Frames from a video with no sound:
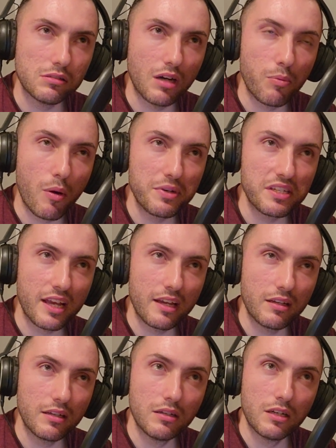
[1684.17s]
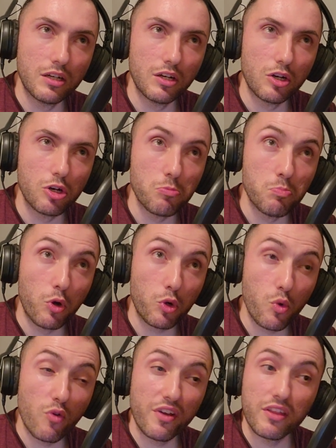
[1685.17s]
I'll probably say Modern
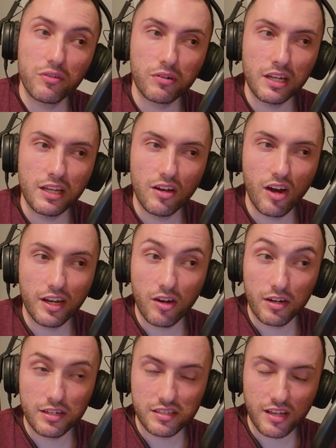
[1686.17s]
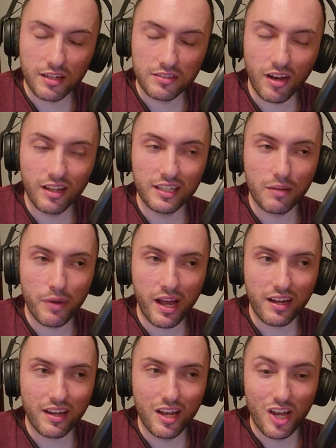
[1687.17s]
Warfare 3. I kind of started dialing it
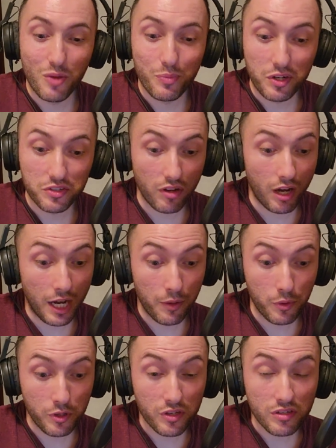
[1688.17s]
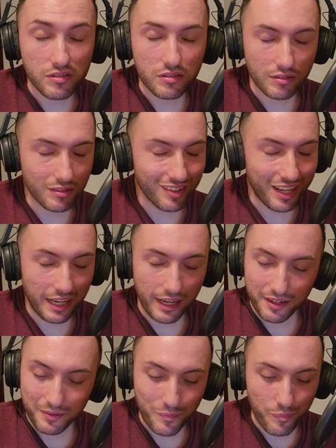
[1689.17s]
back because I was like,
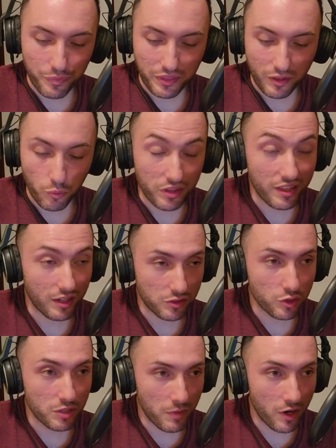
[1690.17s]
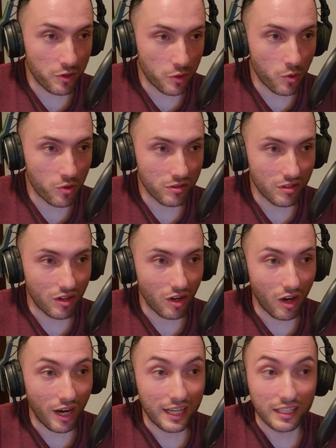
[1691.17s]
without tooting my own horn,
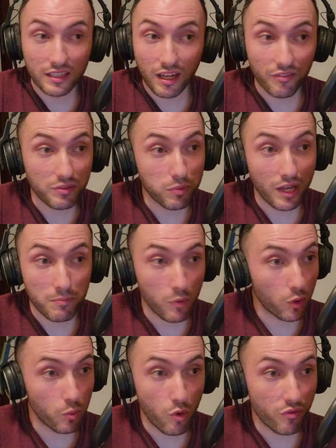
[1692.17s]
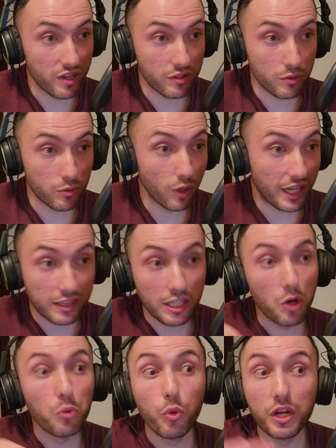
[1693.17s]
I loved playing Modern Warfare 2. Like
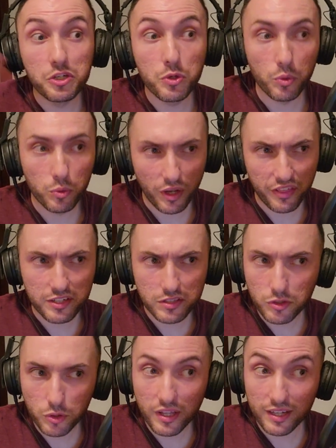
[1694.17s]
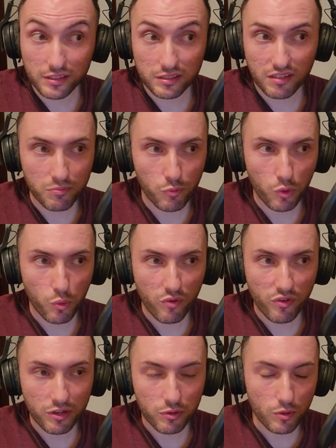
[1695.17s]
the original, I think it's the 2007 Modern Warfare 2.